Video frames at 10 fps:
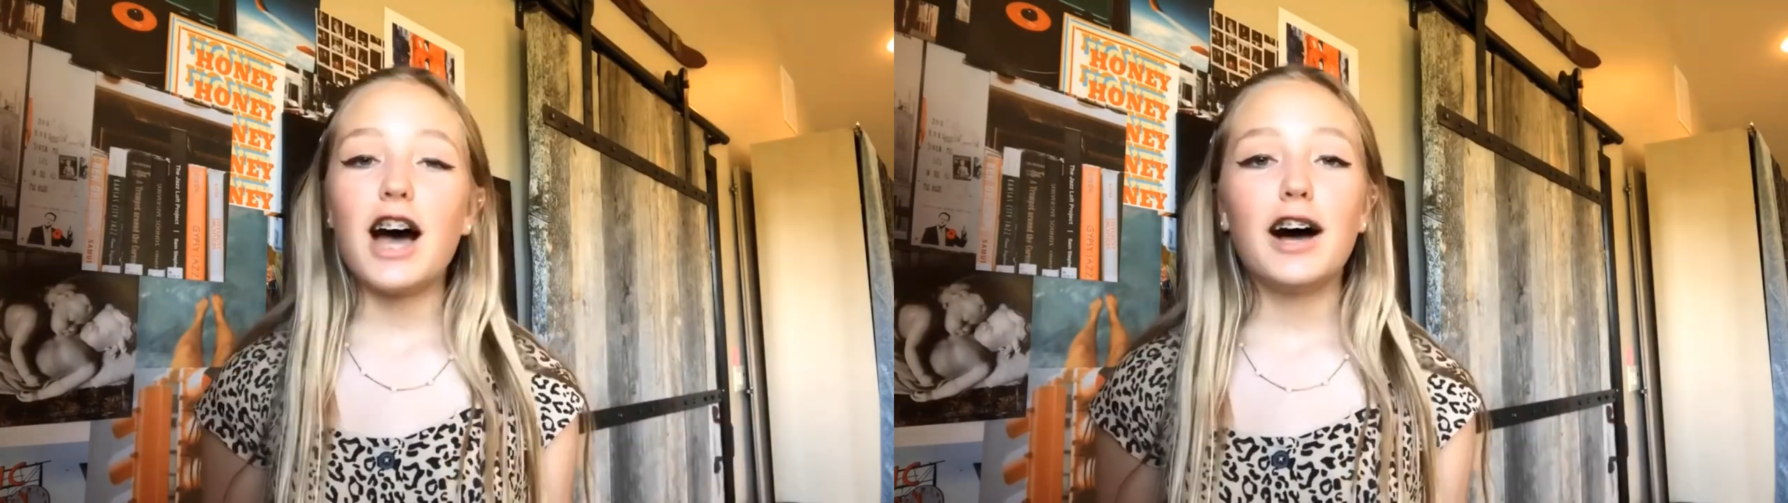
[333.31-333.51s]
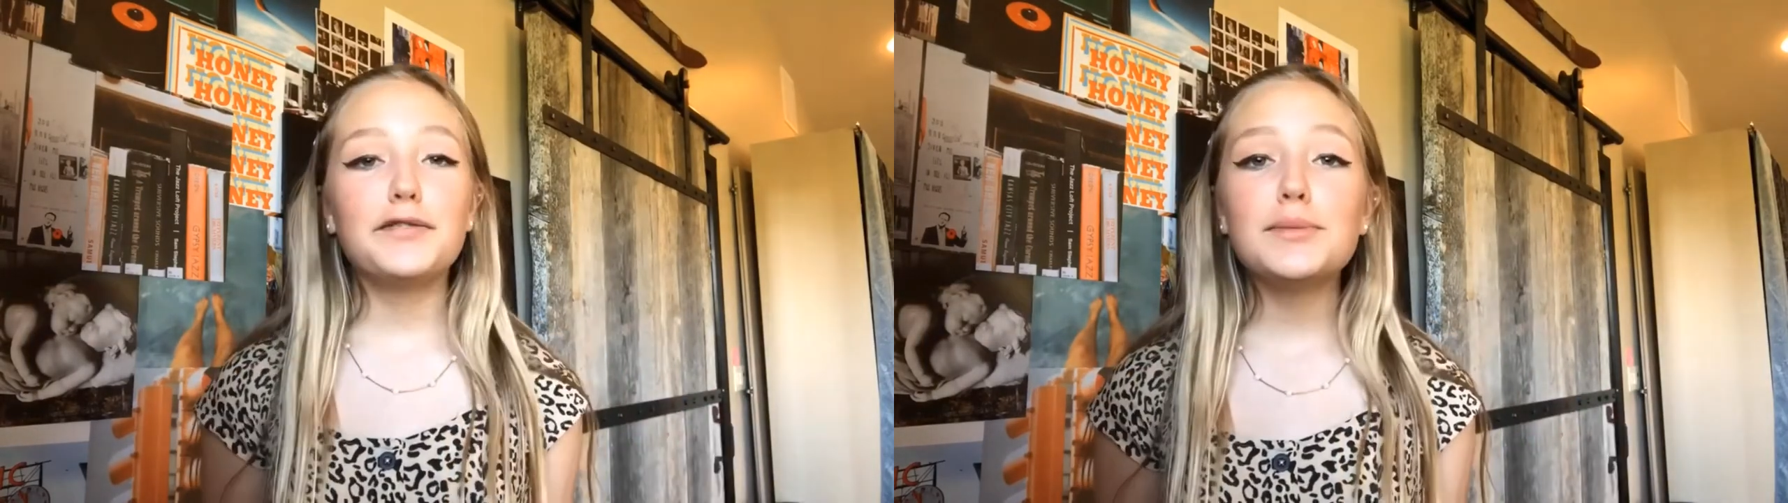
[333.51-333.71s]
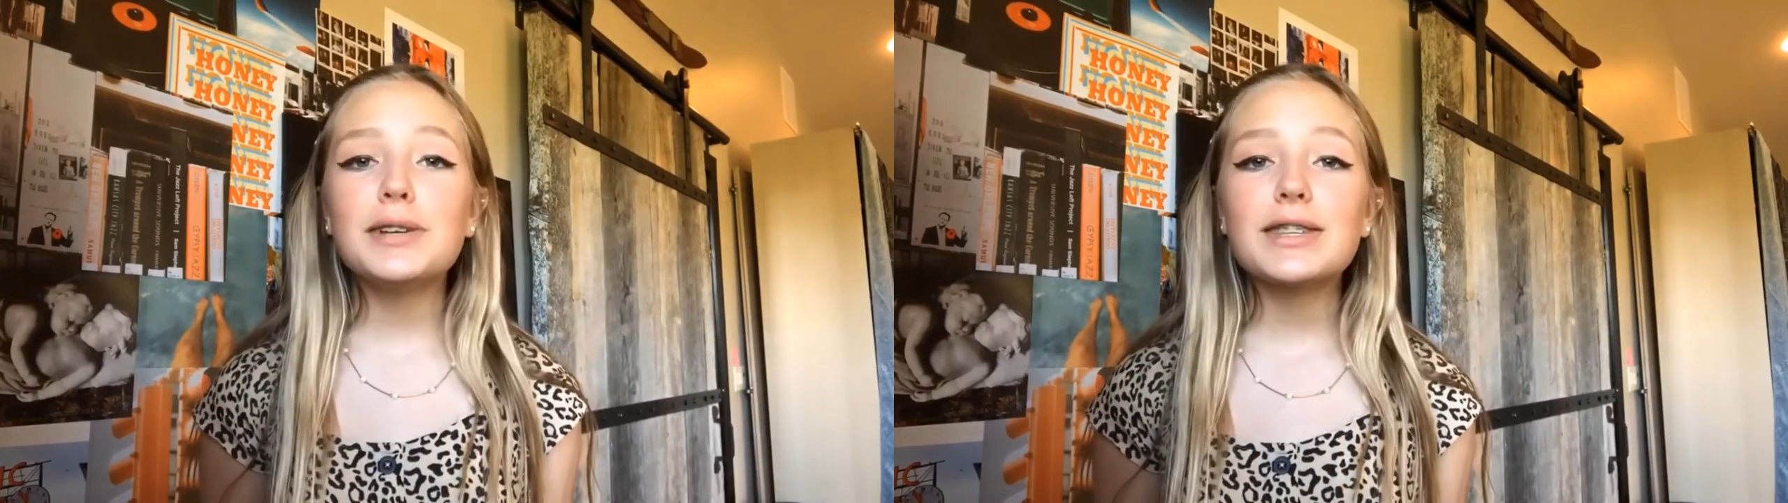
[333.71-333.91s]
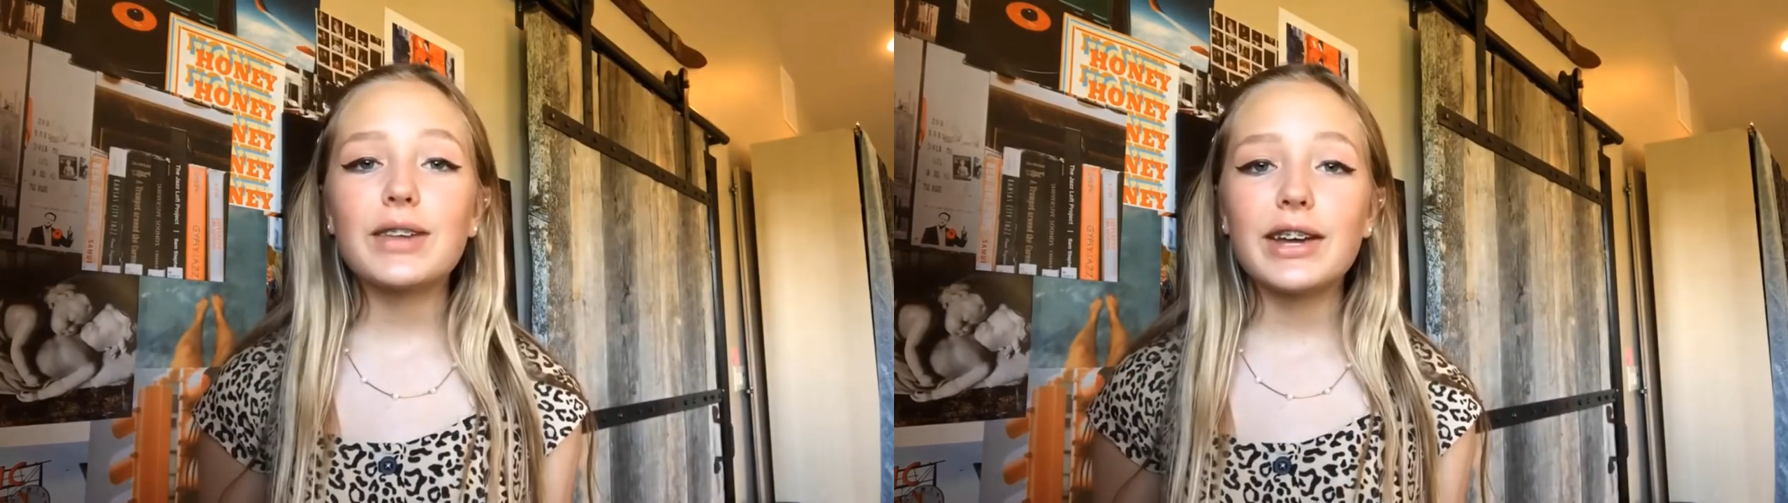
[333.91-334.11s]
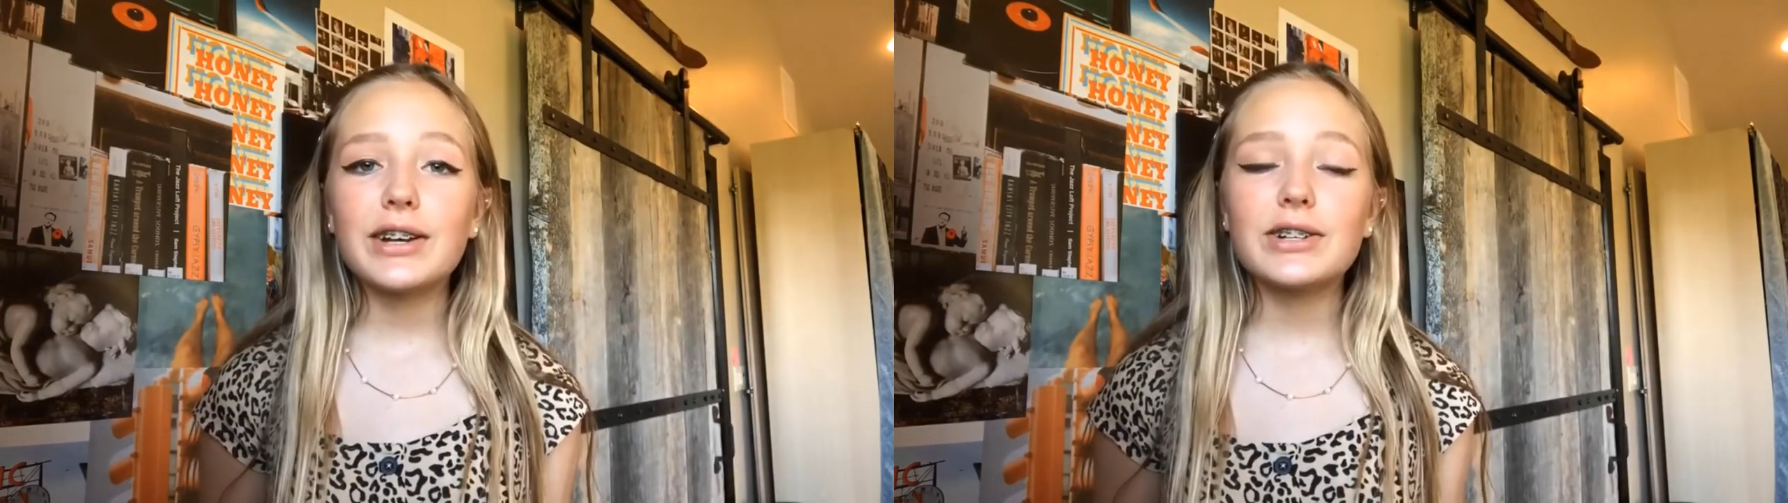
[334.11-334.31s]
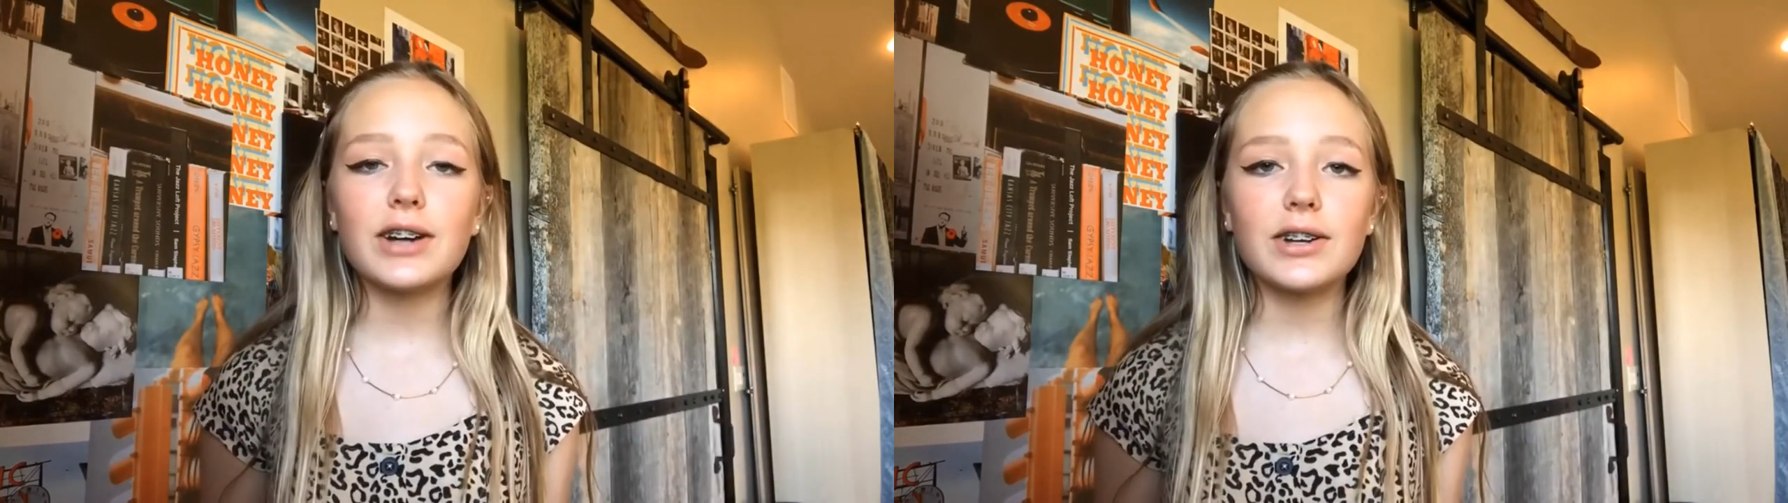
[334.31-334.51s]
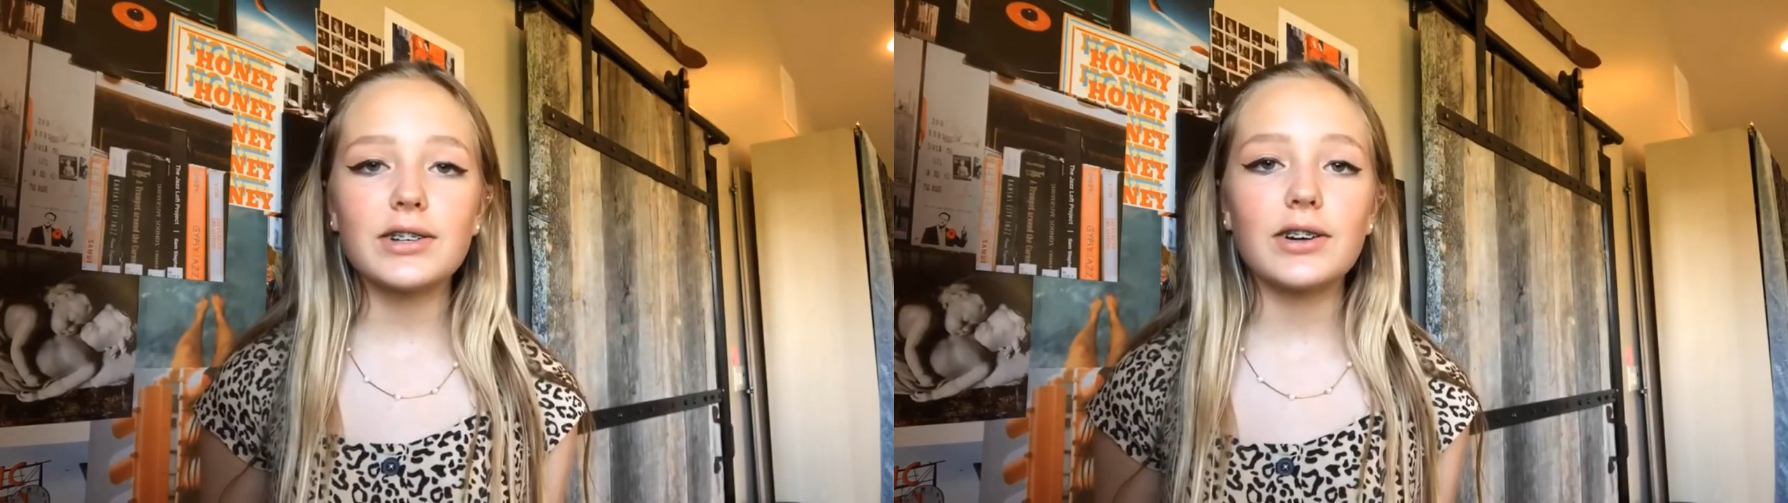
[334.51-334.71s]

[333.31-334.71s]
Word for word: A few months later, Dr.